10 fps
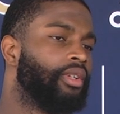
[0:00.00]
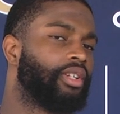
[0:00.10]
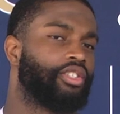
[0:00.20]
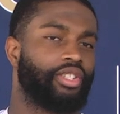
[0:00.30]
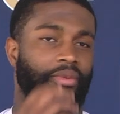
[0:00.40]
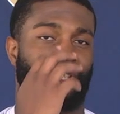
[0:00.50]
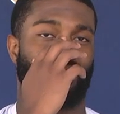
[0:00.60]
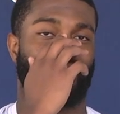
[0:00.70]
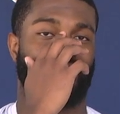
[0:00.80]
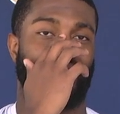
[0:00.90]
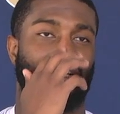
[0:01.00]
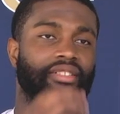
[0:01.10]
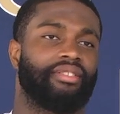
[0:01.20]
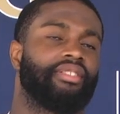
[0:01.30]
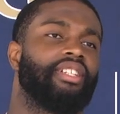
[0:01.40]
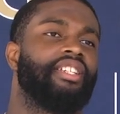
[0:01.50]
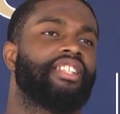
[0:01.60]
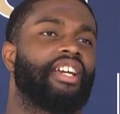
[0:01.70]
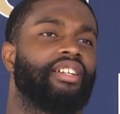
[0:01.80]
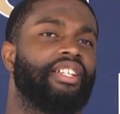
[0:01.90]
Coach Tillman's coaching style, he's
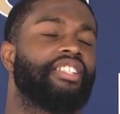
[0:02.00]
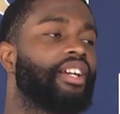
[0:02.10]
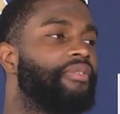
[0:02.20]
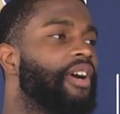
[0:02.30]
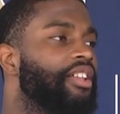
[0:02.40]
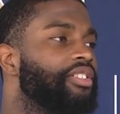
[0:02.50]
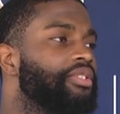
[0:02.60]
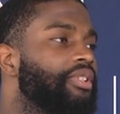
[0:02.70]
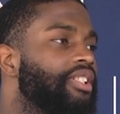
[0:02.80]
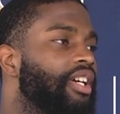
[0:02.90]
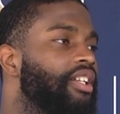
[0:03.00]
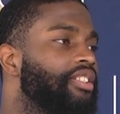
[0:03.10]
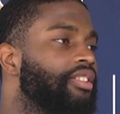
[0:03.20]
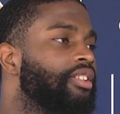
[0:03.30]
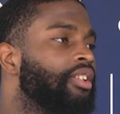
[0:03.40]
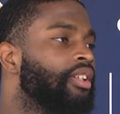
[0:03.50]
like a father to us, honestly.